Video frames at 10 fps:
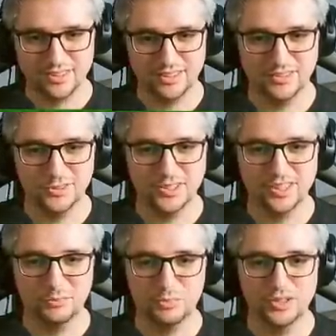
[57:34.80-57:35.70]
Can you
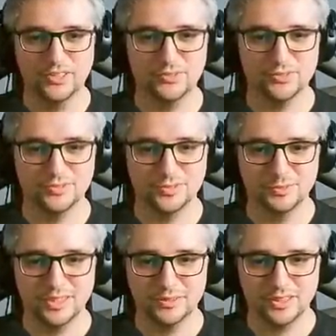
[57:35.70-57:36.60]
kill bunnies for
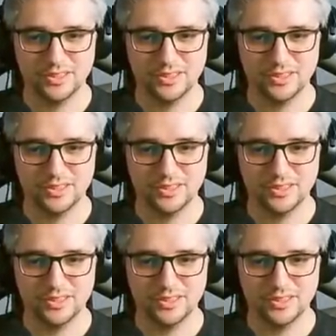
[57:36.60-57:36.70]
food, by the way?